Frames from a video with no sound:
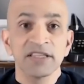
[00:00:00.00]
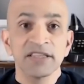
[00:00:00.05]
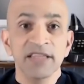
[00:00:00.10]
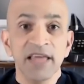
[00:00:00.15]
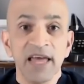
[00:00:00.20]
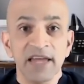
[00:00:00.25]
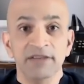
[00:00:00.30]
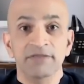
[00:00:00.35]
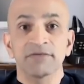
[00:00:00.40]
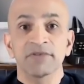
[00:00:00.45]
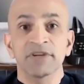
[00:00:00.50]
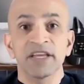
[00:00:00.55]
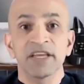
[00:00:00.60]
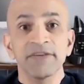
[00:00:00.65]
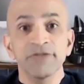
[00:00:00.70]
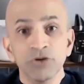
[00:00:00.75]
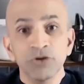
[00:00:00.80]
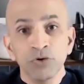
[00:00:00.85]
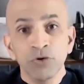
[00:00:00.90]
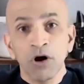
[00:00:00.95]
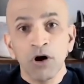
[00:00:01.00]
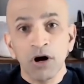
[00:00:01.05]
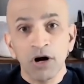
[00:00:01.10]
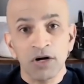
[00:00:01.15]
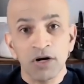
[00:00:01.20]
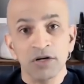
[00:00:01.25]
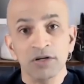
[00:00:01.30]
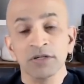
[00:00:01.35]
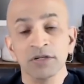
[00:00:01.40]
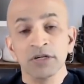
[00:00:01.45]
that if you
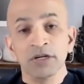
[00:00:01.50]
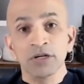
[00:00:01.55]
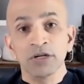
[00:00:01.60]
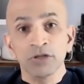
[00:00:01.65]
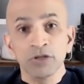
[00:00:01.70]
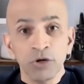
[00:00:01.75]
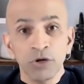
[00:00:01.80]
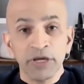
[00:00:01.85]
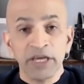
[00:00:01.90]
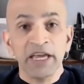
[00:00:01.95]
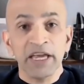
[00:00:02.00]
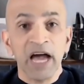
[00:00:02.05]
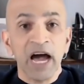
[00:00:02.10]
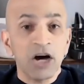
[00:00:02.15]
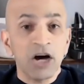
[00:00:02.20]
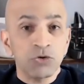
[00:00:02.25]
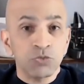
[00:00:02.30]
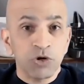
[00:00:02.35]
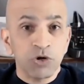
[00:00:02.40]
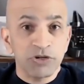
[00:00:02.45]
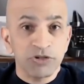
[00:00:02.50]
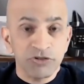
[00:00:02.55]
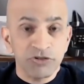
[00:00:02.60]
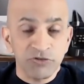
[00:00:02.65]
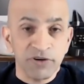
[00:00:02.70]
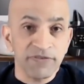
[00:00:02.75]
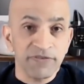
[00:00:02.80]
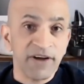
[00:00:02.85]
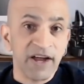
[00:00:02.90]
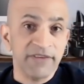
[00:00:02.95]
are looking out 1,
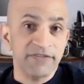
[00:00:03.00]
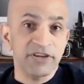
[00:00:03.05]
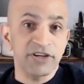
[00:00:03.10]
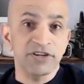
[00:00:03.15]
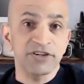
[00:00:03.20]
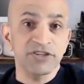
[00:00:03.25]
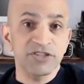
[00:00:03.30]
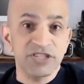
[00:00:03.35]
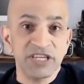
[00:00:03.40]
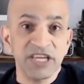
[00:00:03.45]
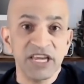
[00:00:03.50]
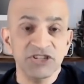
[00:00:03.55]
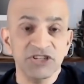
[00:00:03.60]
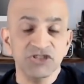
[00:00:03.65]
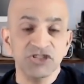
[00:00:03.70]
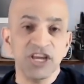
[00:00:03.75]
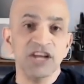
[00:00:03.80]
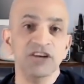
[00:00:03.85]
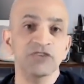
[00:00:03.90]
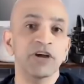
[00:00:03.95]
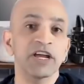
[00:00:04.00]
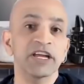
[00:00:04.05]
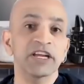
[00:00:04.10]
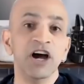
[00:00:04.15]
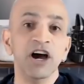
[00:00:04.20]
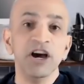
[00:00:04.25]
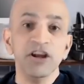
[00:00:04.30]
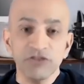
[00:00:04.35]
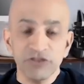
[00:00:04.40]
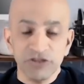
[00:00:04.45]
3, 5 years can generate
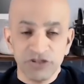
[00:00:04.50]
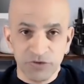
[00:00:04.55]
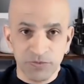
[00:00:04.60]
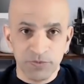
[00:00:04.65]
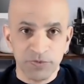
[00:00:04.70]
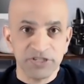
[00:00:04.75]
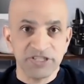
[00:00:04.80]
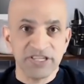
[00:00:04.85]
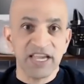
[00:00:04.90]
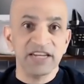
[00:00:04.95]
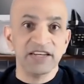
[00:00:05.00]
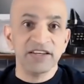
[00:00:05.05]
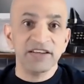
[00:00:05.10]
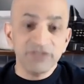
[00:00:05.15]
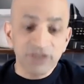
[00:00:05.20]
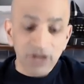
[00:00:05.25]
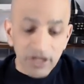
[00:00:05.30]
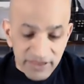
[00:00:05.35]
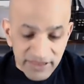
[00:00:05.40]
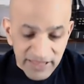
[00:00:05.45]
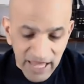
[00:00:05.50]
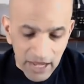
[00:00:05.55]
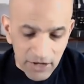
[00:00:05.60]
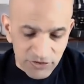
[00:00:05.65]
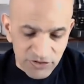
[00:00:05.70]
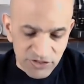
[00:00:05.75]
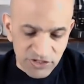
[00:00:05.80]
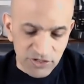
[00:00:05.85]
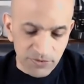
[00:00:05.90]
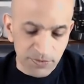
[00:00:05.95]
hundreds of percent, if not
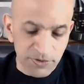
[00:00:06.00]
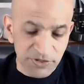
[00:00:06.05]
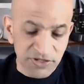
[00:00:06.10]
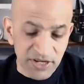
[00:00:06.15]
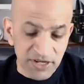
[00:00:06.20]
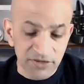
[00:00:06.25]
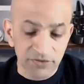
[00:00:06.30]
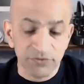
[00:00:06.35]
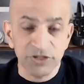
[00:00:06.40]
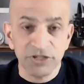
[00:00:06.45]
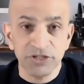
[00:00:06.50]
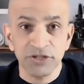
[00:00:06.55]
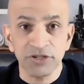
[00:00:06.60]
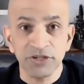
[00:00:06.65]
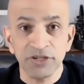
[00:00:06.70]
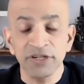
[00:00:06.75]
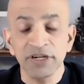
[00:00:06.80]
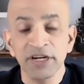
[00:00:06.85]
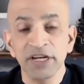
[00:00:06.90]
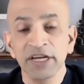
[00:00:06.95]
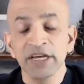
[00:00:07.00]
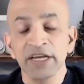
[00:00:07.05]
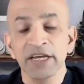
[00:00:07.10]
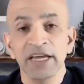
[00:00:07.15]
thousands of percent in return.